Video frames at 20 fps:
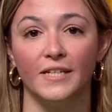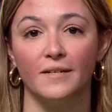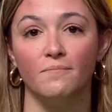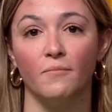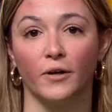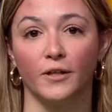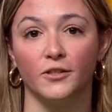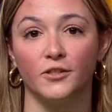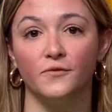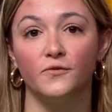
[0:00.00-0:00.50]
in
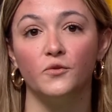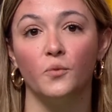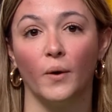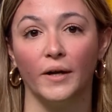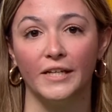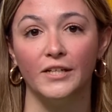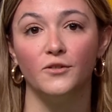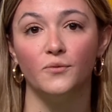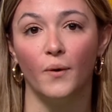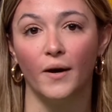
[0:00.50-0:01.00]
March of
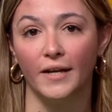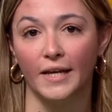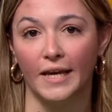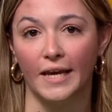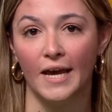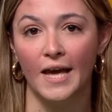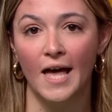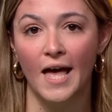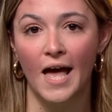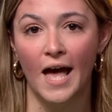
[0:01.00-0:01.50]
2020.
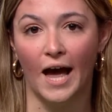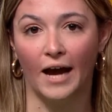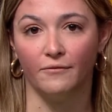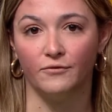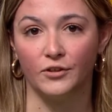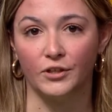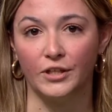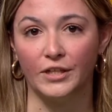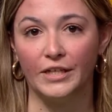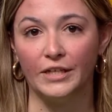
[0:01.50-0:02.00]

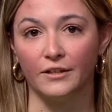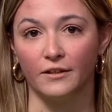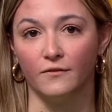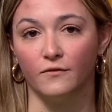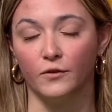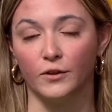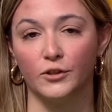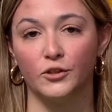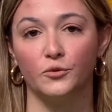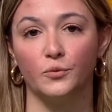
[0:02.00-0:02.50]
After a year of
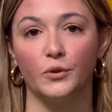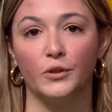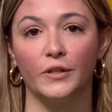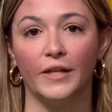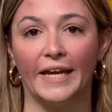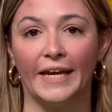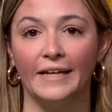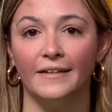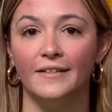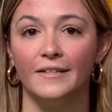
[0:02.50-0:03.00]
virtual
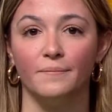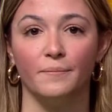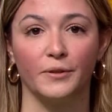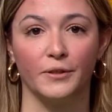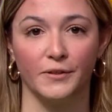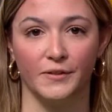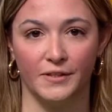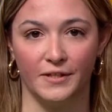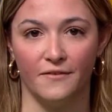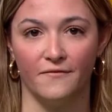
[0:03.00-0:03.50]
and
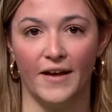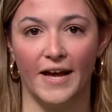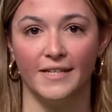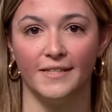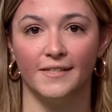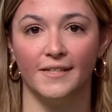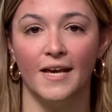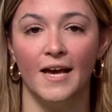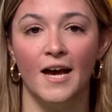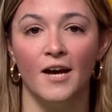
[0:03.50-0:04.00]
in-person
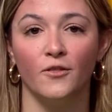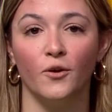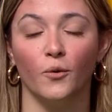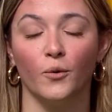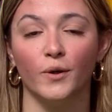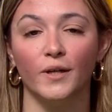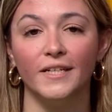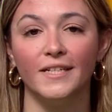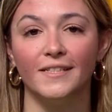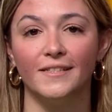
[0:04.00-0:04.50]
events, the
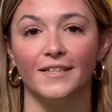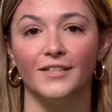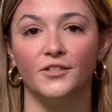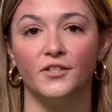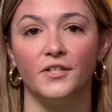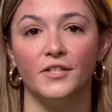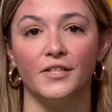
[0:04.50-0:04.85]
organization